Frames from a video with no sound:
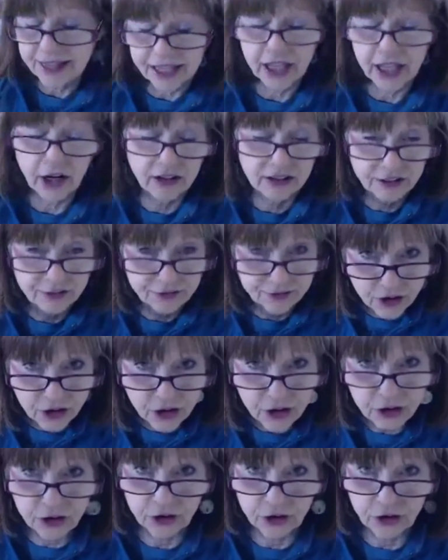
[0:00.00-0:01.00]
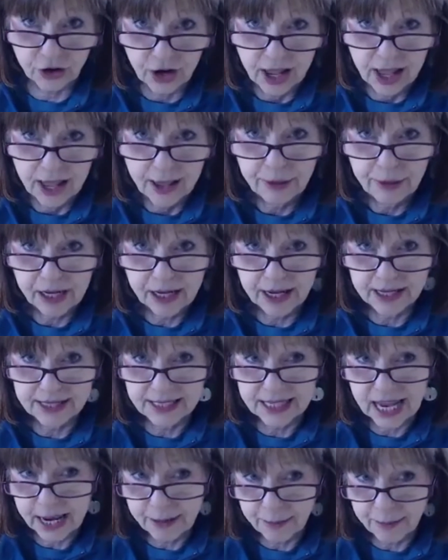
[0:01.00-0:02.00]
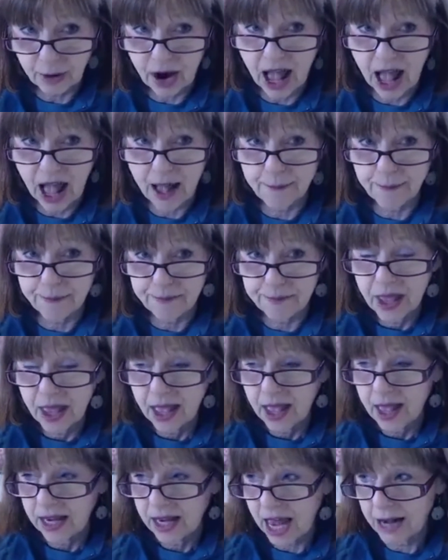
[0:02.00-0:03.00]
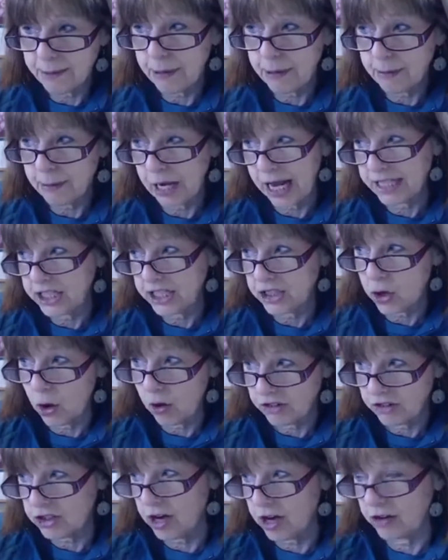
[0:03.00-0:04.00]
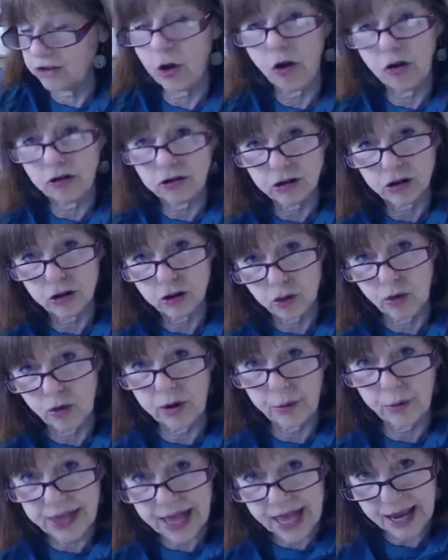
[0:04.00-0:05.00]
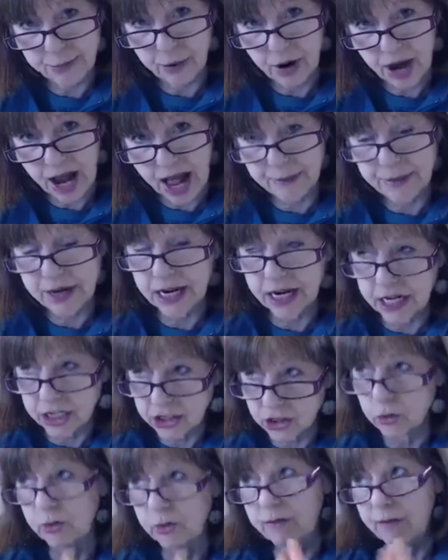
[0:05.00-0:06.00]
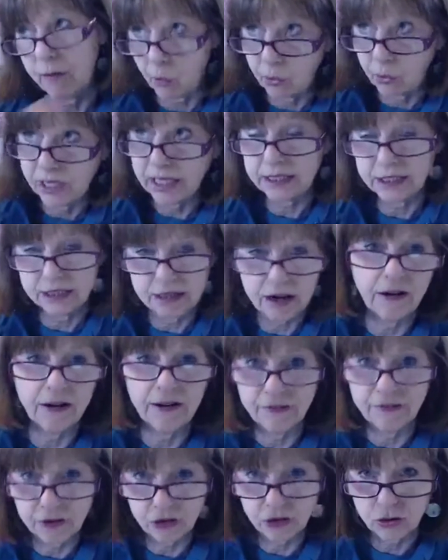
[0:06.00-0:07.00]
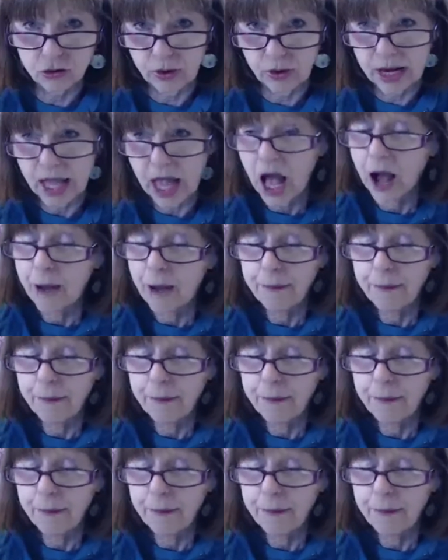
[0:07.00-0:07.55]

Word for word: I think it goes further because Abraham. A lot of people like to whole start the whole story with Abraham, and it is sort of a restart of the story.